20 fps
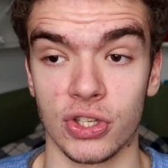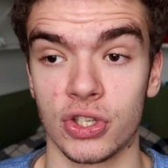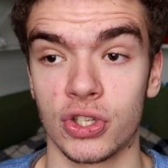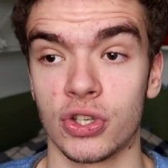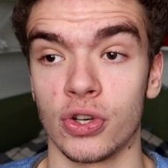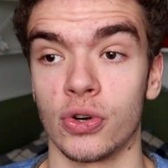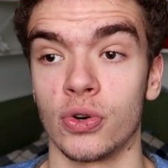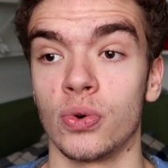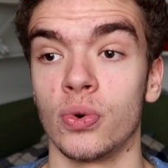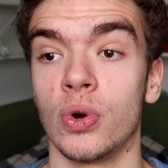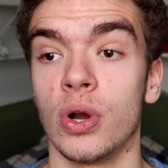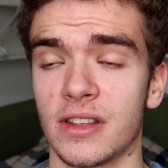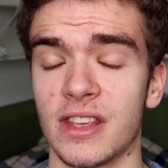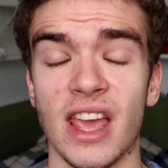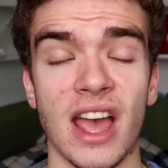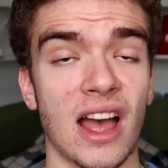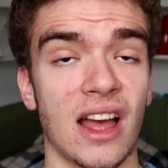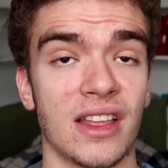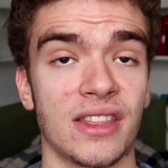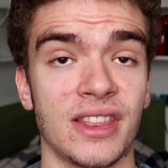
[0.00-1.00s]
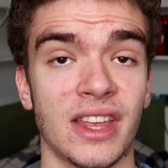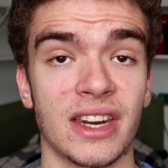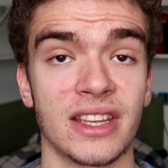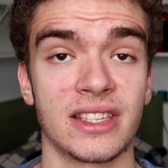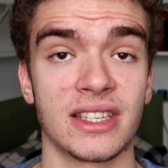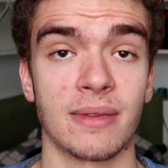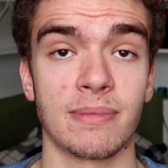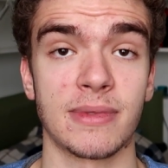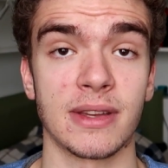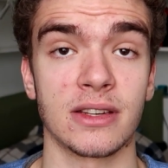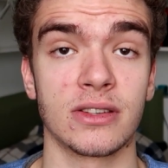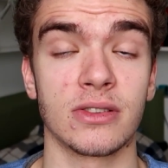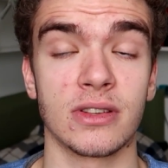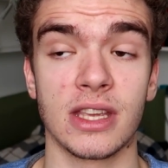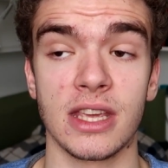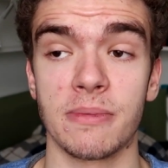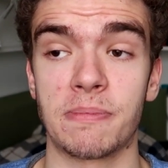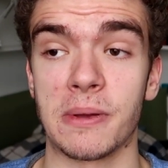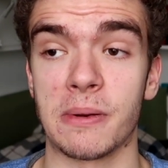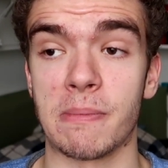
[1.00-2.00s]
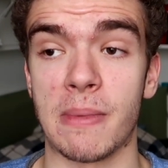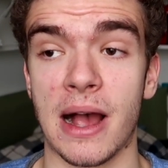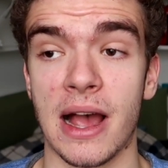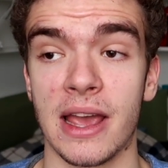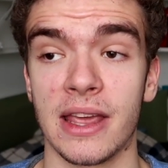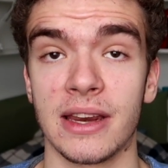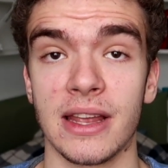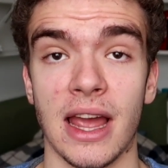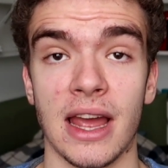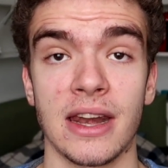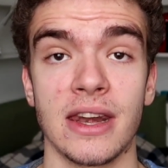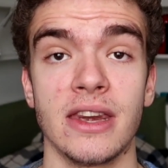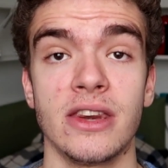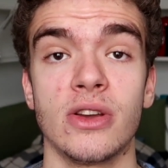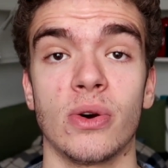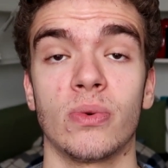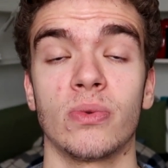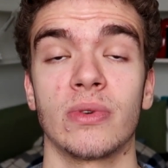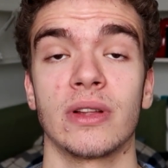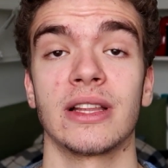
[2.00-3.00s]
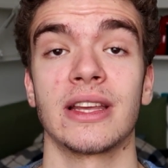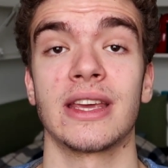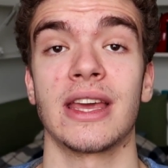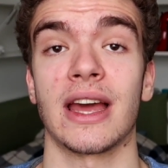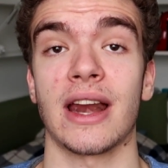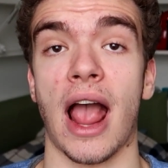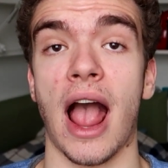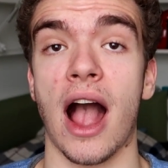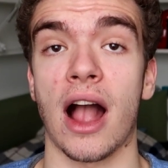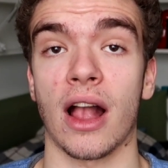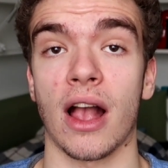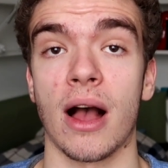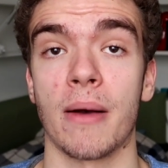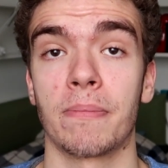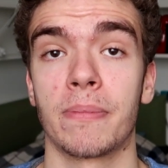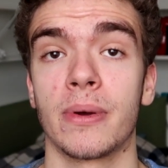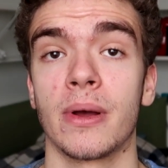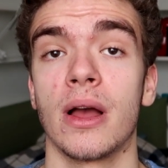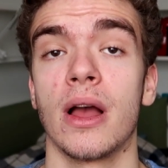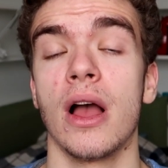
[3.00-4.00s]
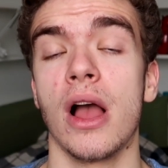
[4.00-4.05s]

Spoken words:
So yeah, that is something to keep in mind, and don't really get hung up